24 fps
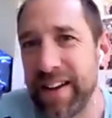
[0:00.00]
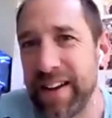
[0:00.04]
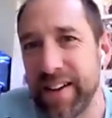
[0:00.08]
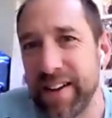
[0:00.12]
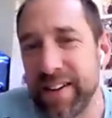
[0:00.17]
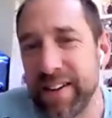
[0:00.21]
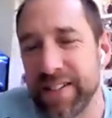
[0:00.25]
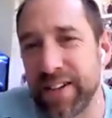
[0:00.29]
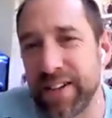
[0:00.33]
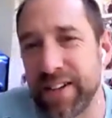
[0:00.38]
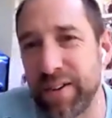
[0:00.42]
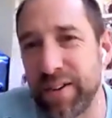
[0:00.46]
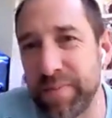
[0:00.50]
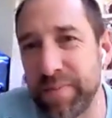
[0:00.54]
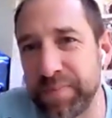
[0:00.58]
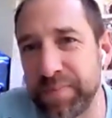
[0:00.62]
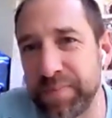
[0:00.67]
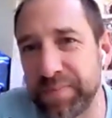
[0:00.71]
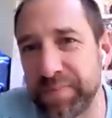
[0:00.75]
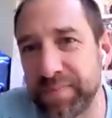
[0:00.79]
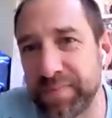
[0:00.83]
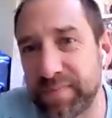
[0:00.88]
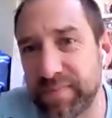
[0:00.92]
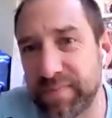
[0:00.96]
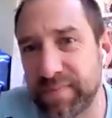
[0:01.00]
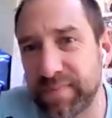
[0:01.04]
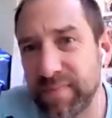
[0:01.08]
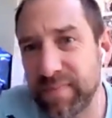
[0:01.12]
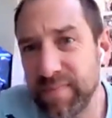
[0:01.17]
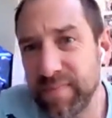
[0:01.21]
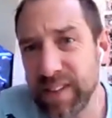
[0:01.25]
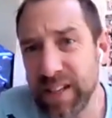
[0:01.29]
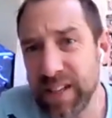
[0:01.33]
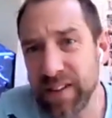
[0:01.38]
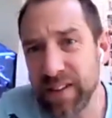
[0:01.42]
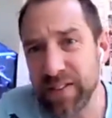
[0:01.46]
So
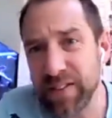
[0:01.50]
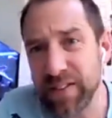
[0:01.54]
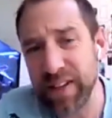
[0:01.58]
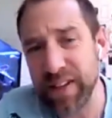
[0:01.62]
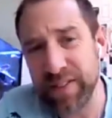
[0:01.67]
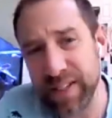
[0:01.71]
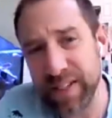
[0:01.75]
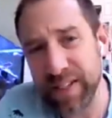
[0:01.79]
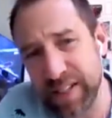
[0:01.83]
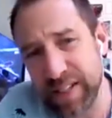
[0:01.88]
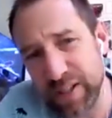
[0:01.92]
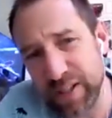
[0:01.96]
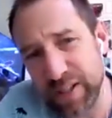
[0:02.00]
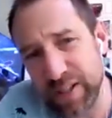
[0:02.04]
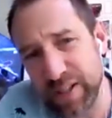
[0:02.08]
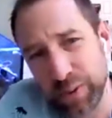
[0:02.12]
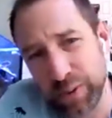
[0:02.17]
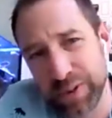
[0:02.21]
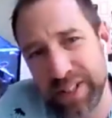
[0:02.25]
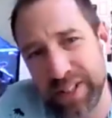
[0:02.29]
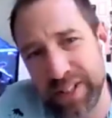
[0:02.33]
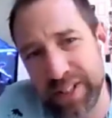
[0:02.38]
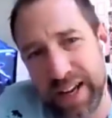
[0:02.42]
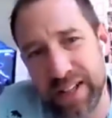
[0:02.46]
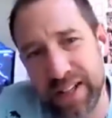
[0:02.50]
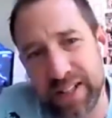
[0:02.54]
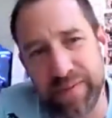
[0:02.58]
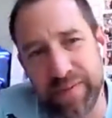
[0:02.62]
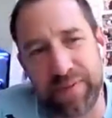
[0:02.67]
this is all data